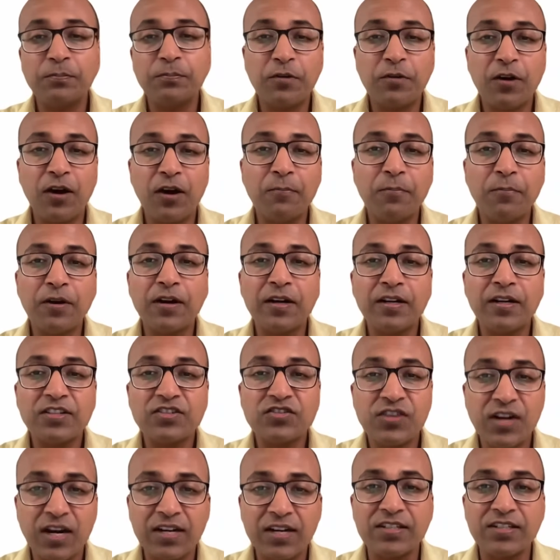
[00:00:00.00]
proper
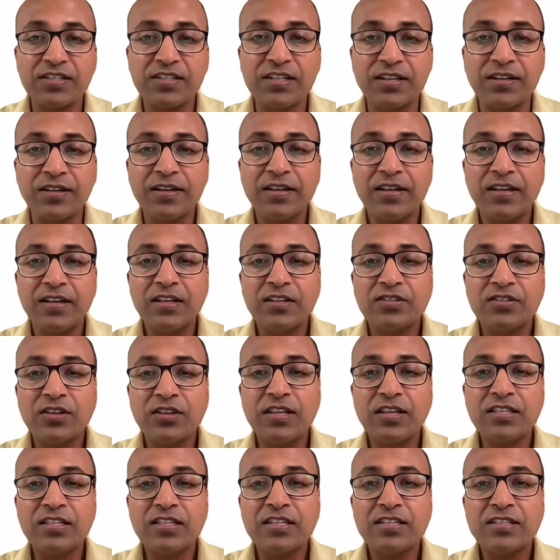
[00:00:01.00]
strategy. So
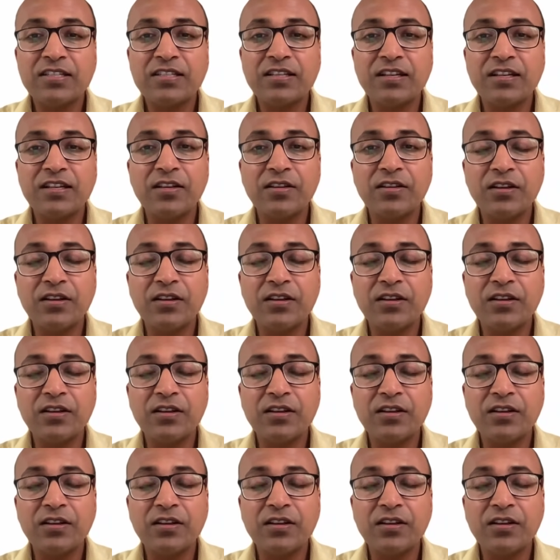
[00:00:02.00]
this is